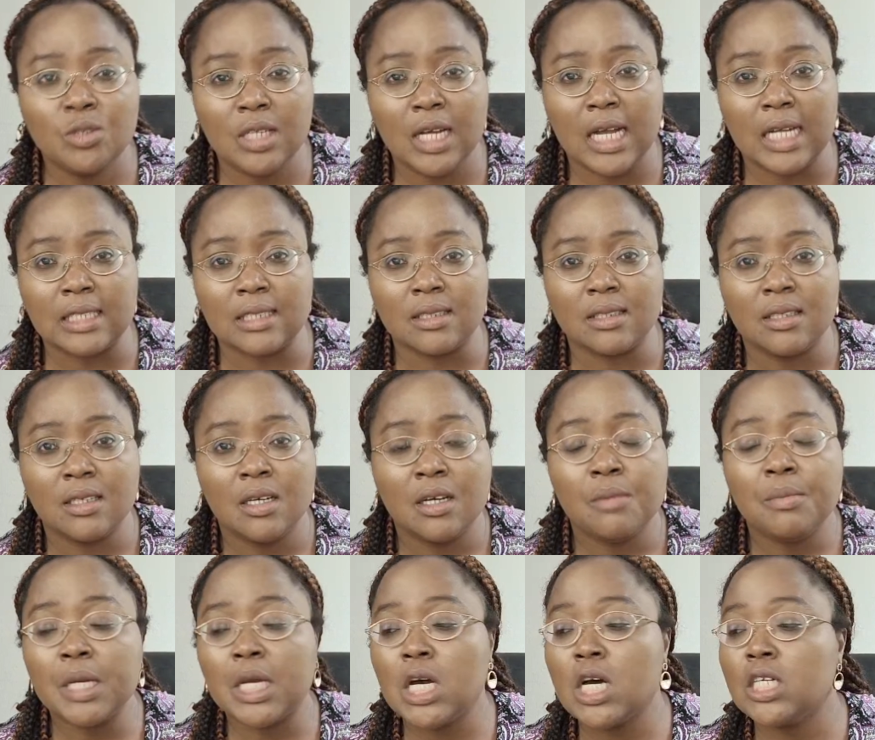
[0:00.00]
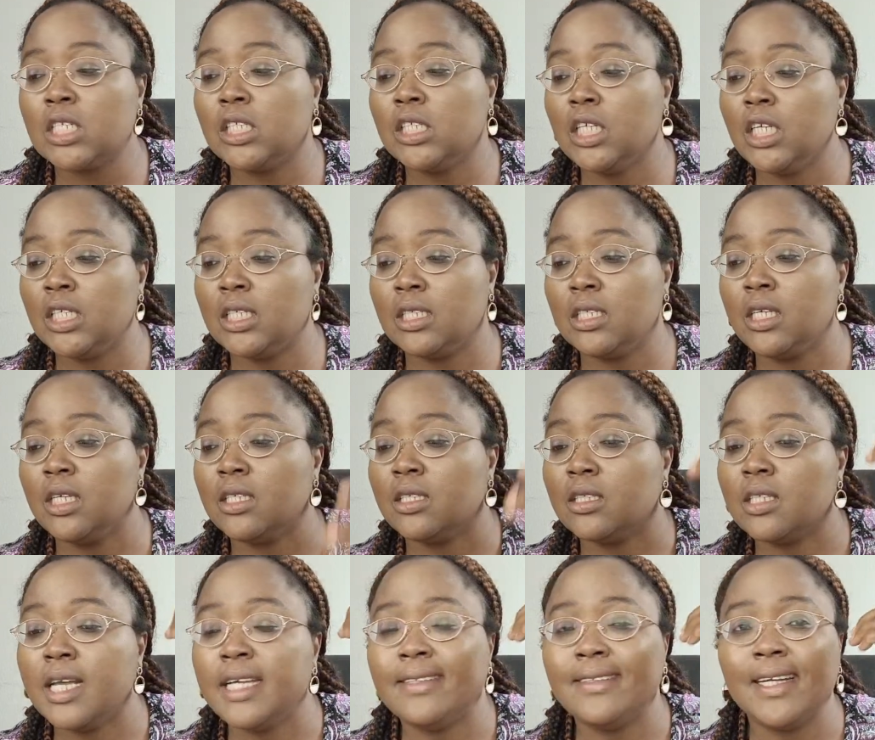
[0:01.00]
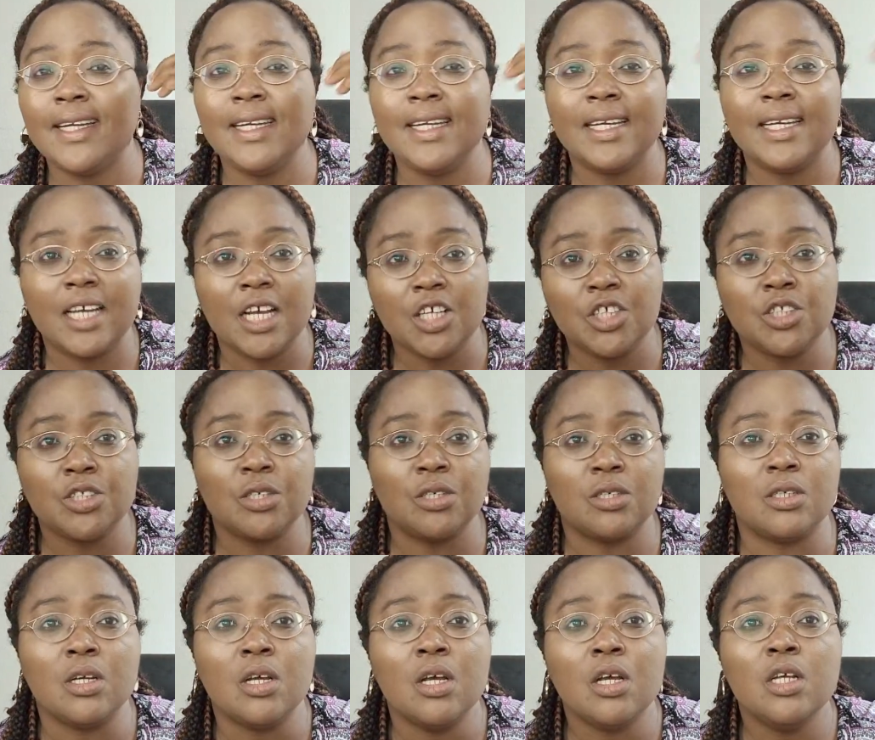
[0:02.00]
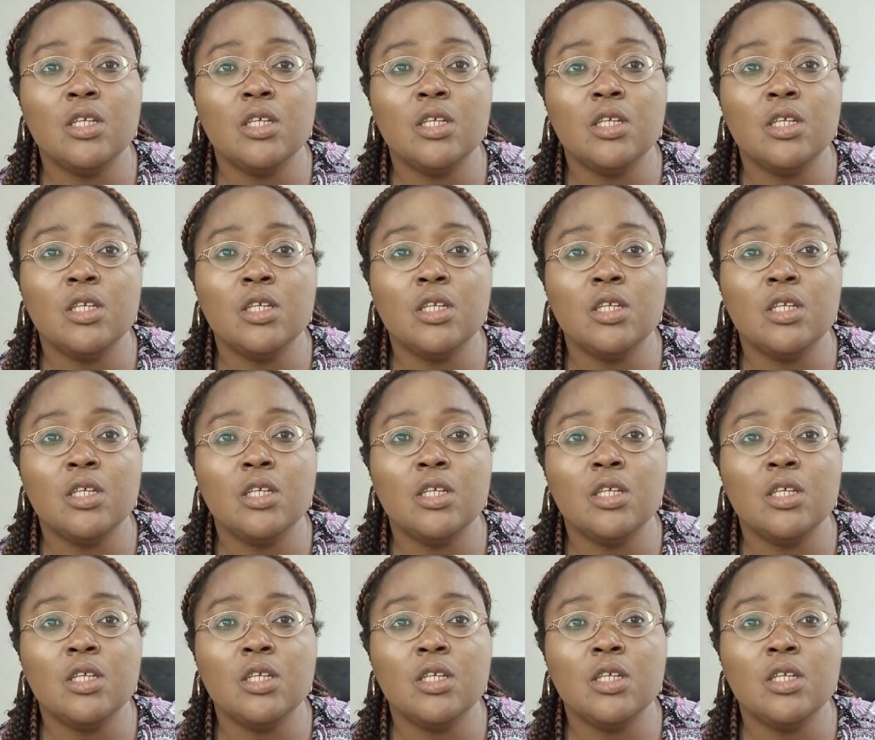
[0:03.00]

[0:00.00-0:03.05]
that because it's a delegation.